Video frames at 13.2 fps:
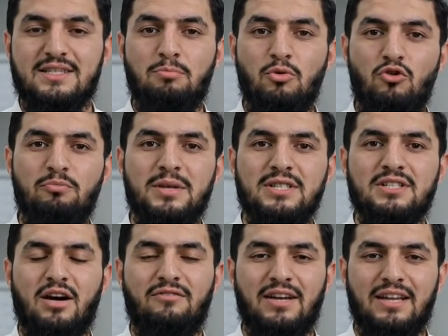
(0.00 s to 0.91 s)
the movement
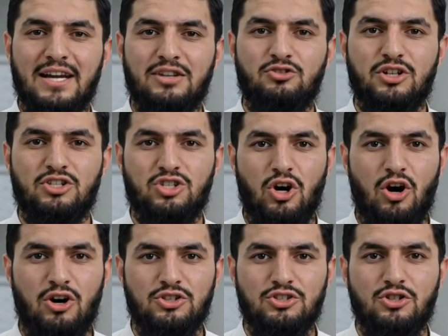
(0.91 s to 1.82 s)
of electric
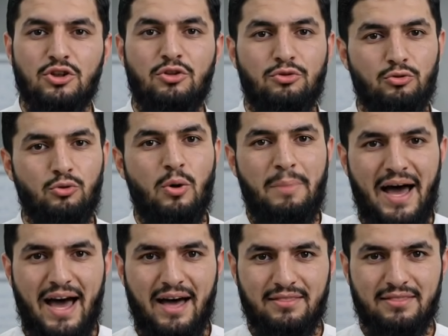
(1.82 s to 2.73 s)
charge through a
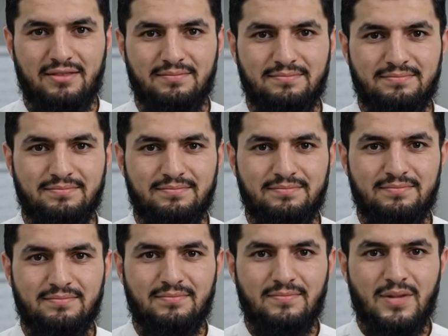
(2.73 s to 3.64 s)
path.
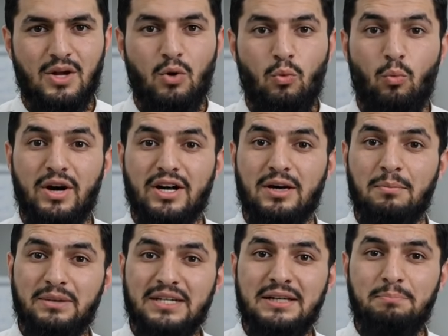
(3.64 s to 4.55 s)
When a
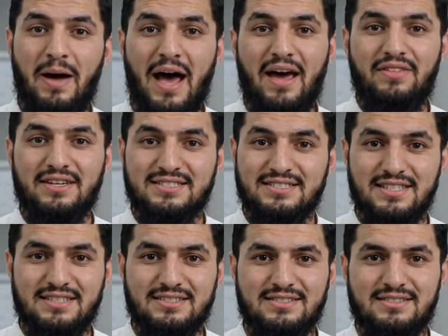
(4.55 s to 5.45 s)
complete path
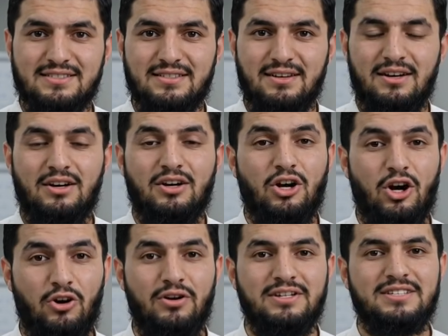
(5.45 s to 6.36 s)
exists,
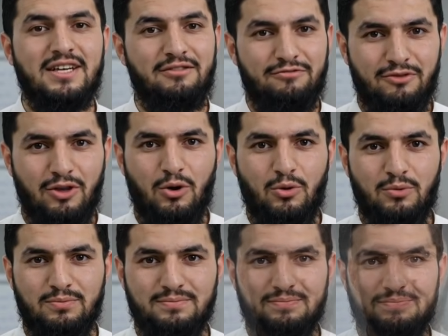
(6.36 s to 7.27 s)
current can flow.
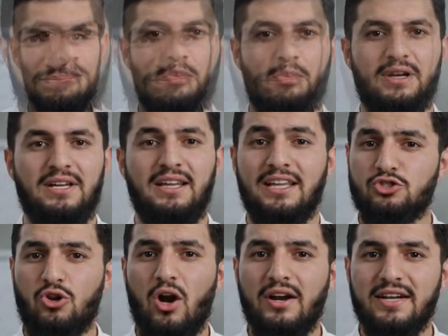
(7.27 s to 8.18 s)
But
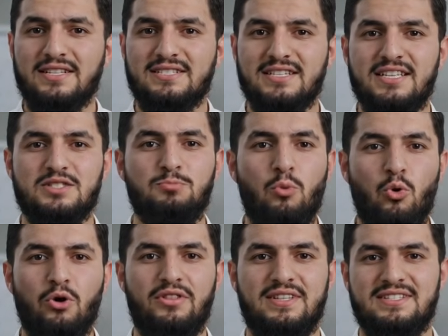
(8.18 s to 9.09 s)
electronics is
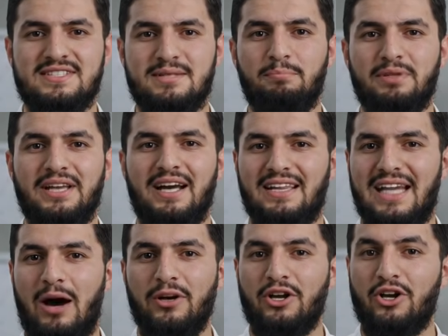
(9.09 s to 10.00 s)
more than simply
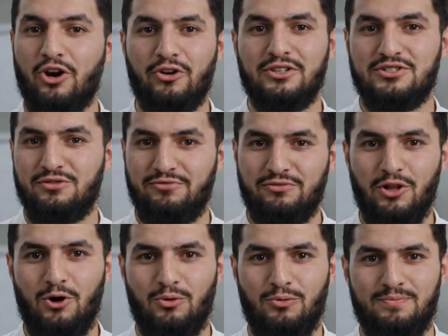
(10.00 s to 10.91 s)
allowing current to
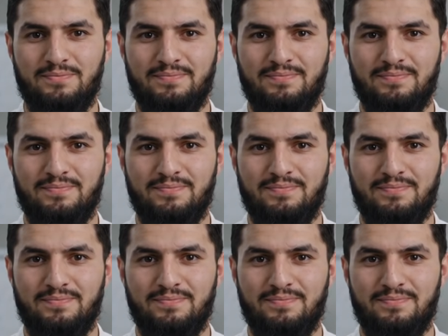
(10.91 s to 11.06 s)
flow.